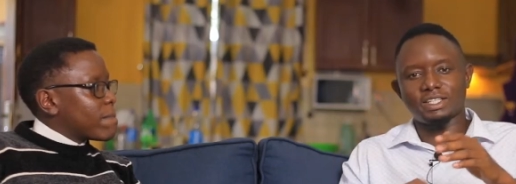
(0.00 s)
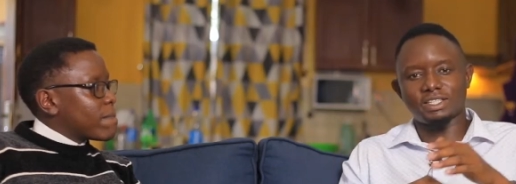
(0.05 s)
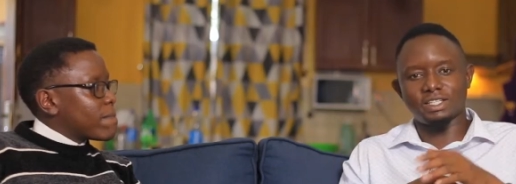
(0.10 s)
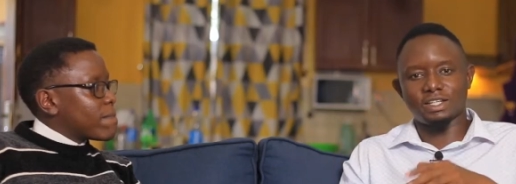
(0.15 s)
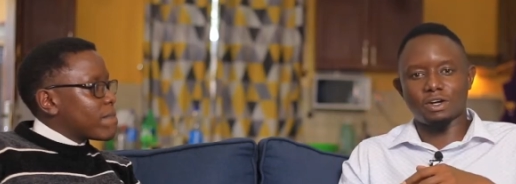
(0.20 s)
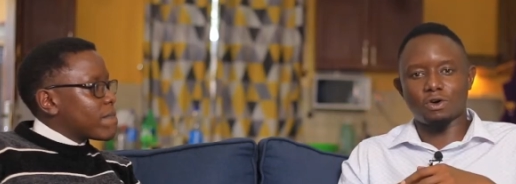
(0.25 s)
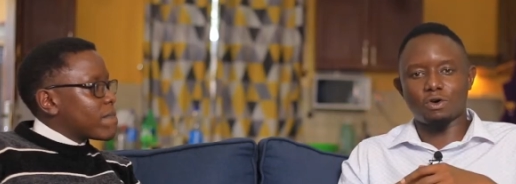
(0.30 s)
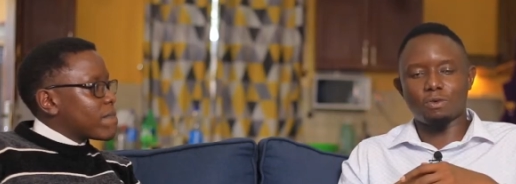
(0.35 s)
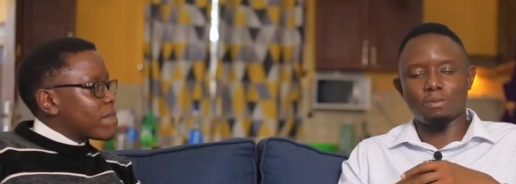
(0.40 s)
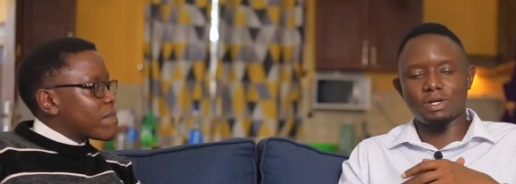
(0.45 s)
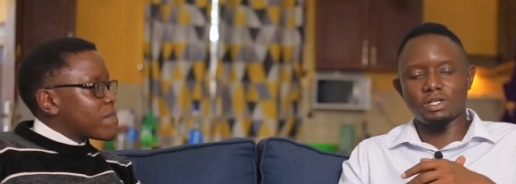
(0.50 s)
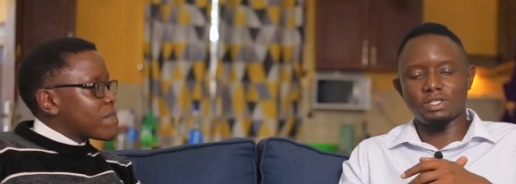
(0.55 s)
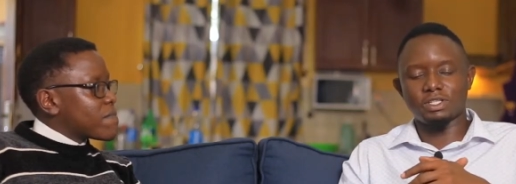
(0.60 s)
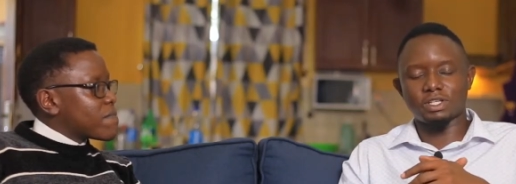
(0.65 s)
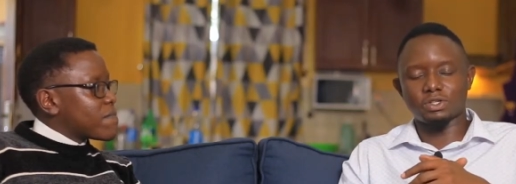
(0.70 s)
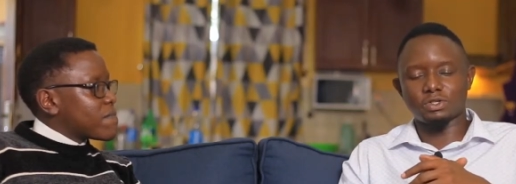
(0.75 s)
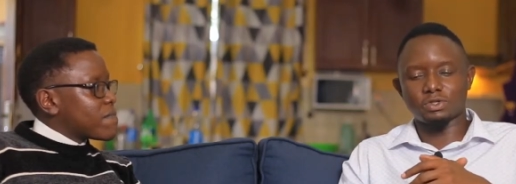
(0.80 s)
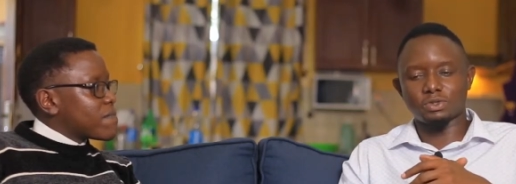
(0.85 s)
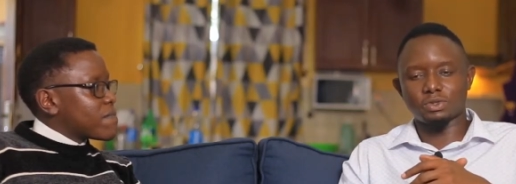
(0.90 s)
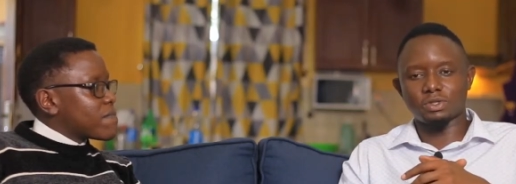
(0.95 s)
Speaker 1: us in the comment
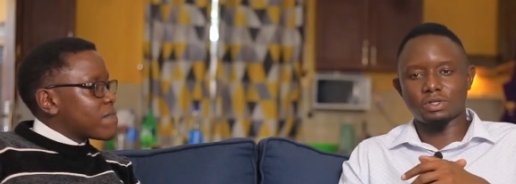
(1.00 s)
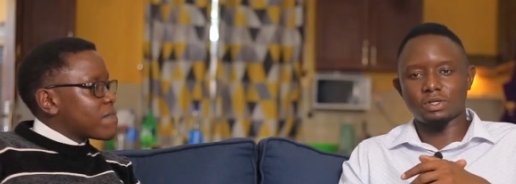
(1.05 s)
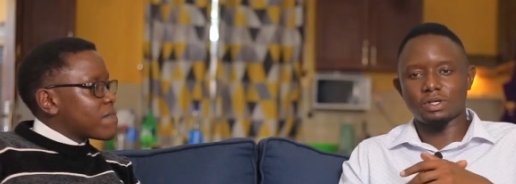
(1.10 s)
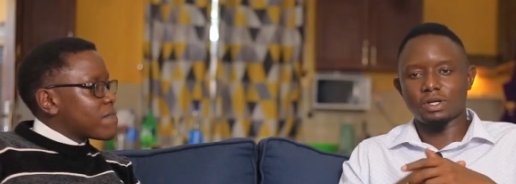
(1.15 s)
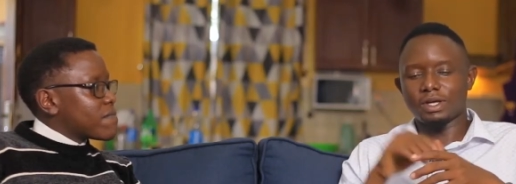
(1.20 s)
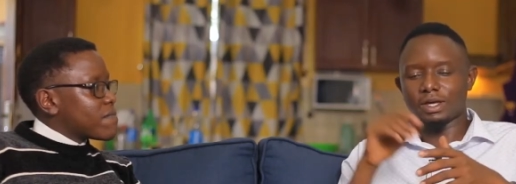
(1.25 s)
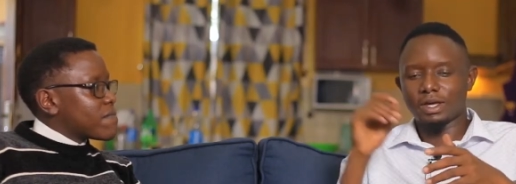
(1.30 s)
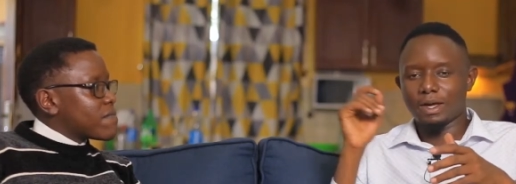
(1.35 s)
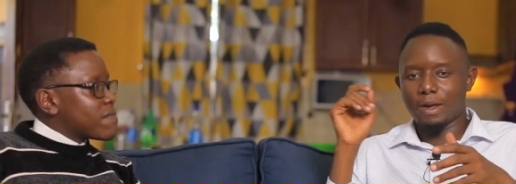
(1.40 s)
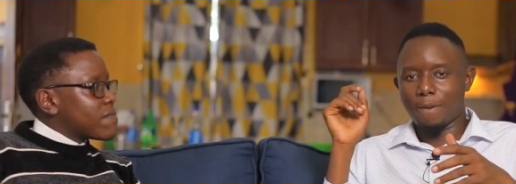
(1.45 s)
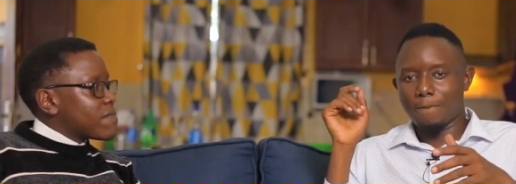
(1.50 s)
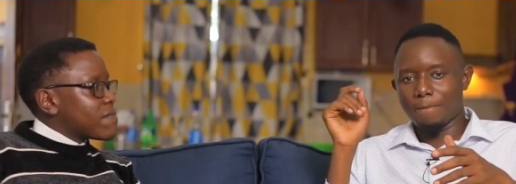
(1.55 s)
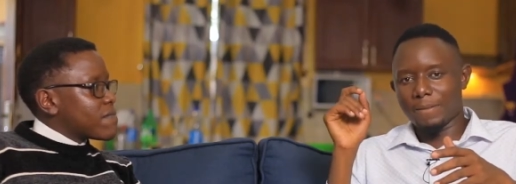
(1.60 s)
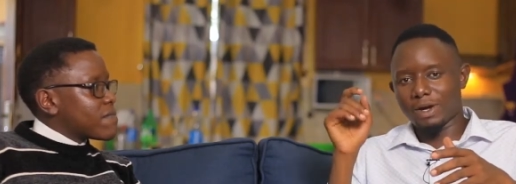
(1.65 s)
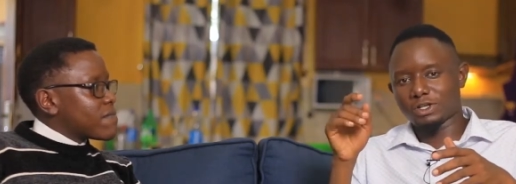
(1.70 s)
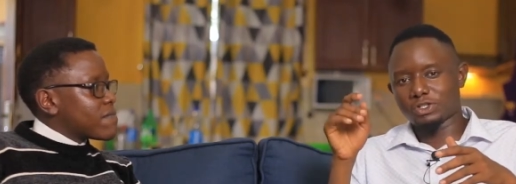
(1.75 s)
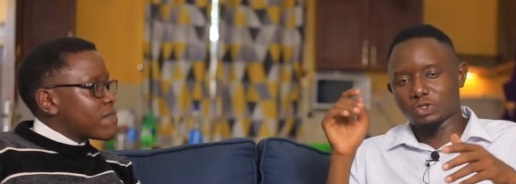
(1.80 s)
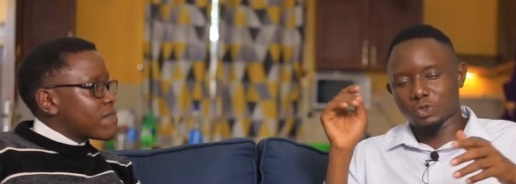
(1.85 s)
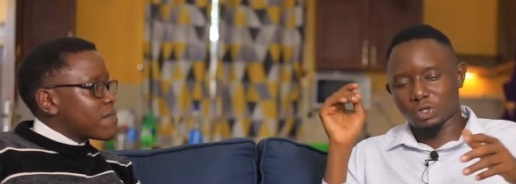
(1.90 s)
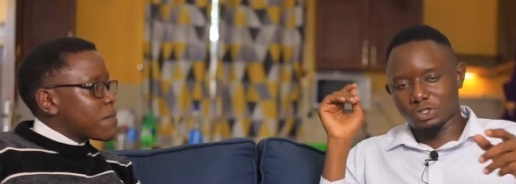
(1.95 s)
section.
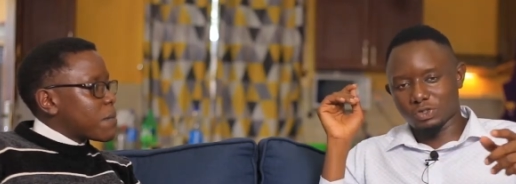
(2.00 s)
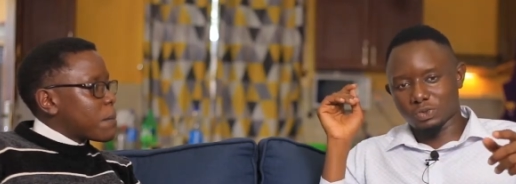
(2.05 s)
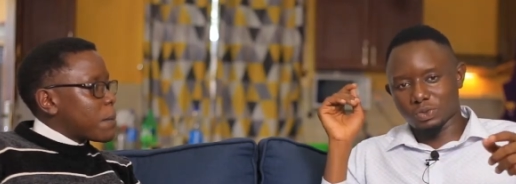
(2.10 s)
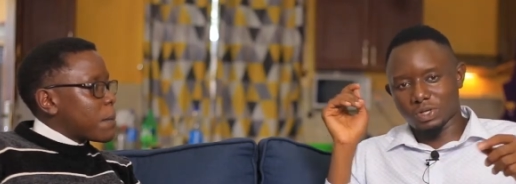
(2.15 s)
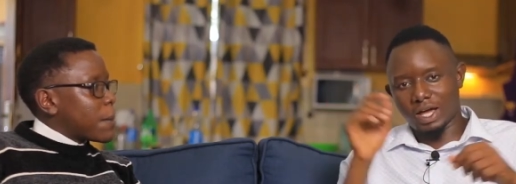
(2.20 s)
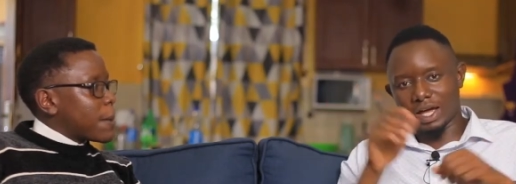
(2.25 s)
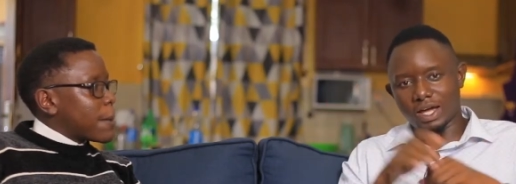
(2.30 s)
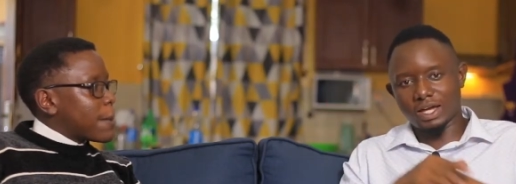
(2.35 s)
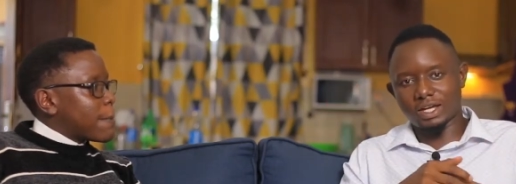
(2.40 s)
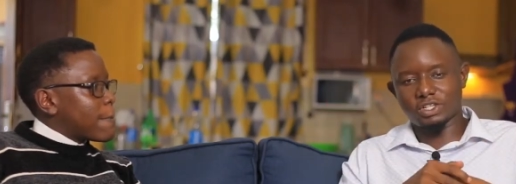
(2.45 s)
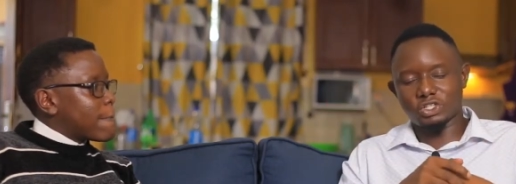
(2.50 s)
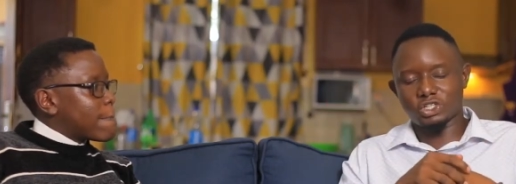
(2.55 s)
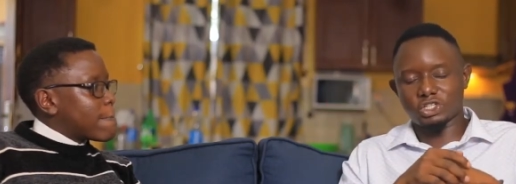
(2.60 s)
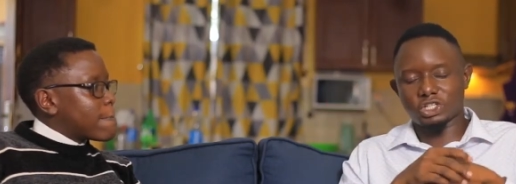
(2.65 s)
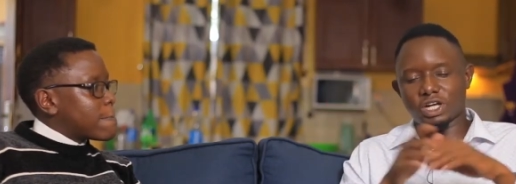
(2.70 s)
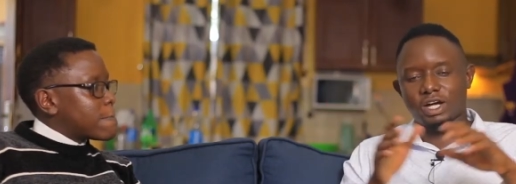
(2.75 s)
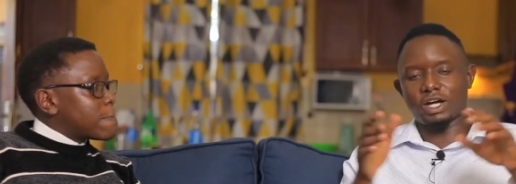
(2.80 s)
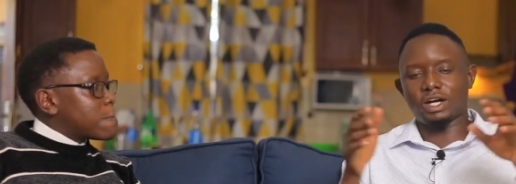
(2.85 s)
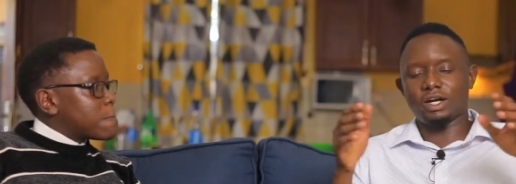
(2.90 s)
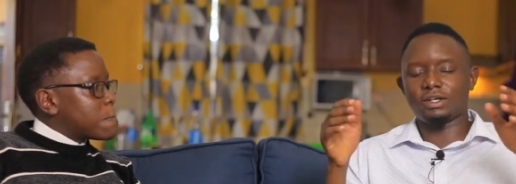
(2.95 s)
Make sure to like,
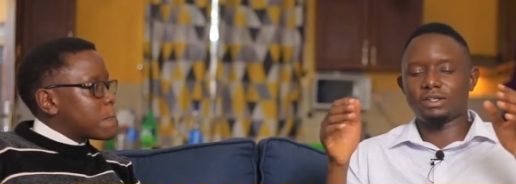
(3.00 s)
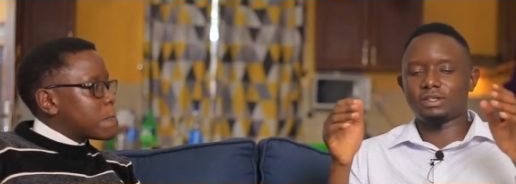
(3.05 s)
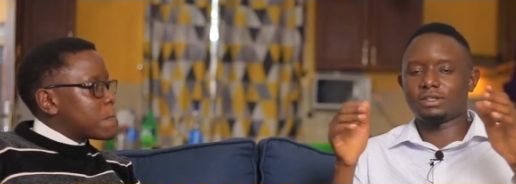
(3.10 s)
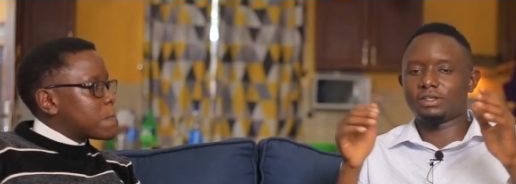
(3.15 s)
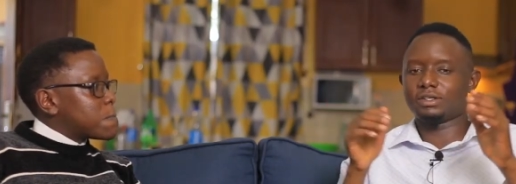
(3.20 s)
share,